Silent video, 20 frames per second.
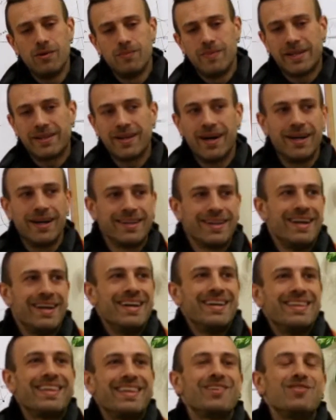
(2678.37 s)
oh my God,
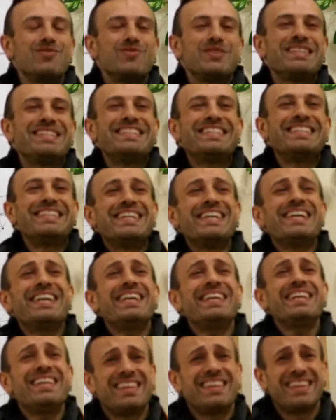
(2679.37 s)
they don't eat
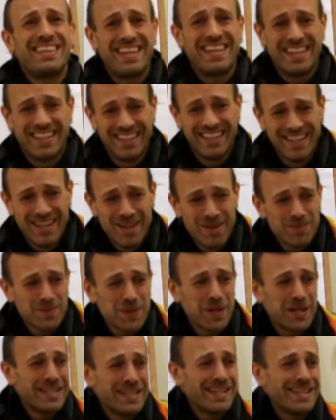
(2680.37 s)
anything.
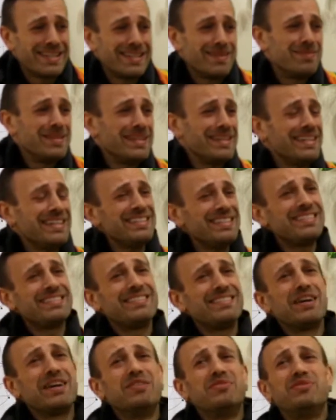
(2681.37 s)
I'm trying to get them to eat
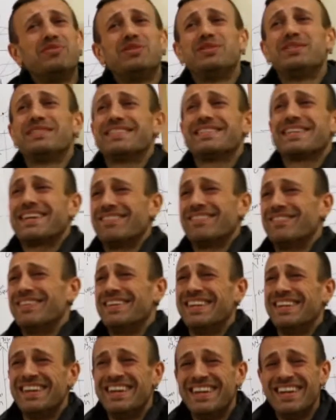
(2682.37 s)
stuff. It's just like
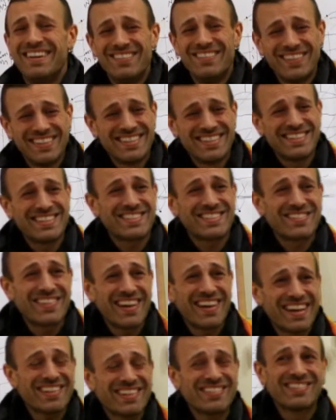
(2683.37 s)
I want to
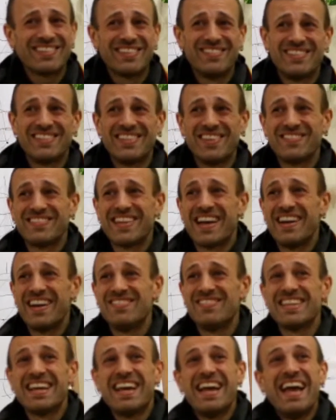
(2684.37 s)
strangle them
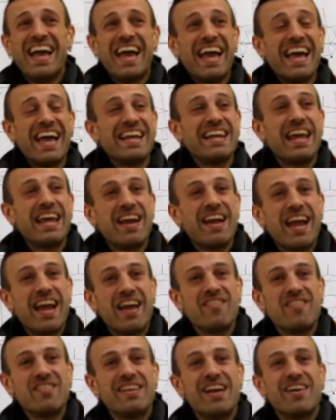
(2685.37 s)
sometimes. And
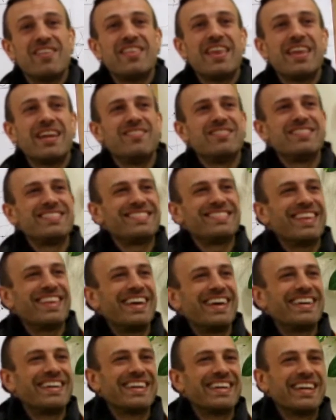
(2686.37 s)
every now and then I'm just
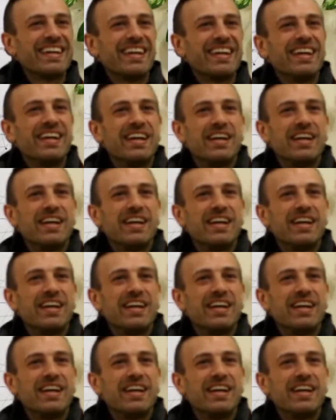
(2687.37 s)
like,